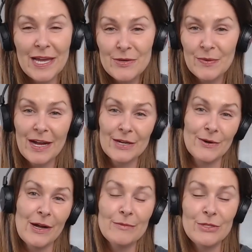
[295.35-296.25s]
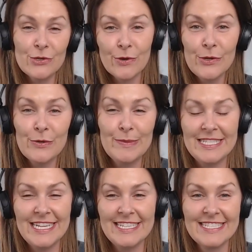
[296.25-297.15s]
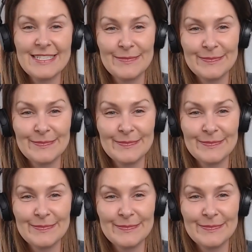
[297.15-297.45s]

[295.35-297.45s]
you work or helped you grow your business?